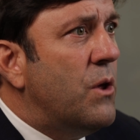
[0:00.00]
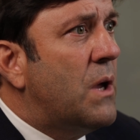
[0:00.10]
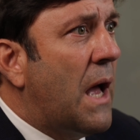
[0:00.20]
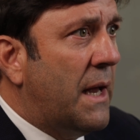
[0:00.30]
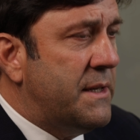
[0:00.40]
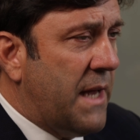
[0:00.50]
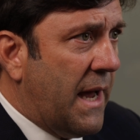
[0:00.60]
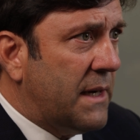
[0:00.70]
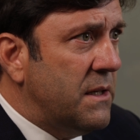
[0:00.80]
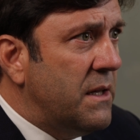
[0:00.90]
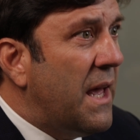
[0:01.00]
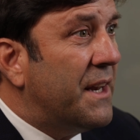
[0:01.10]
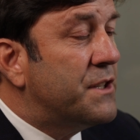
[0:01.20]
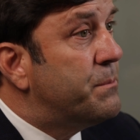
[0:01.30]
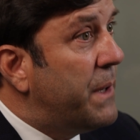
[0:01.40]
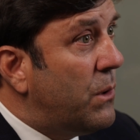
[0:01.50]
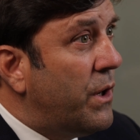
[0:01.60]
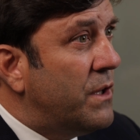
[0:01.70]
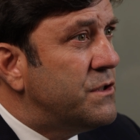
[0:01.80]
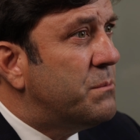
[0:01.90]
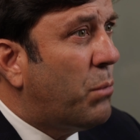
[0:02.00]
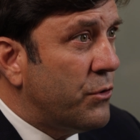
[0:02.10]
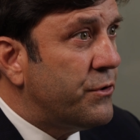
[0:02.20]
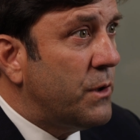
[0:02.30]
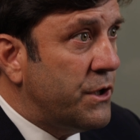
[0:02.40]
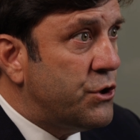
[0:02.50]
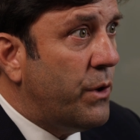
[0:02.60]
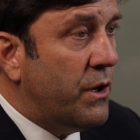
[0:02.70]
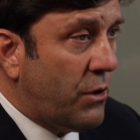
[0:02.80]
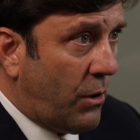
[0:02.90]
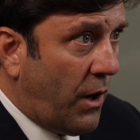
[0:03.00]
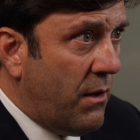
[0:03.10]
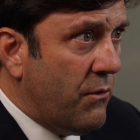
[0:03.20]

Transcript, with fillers: that you contact an experienced personal injury attorney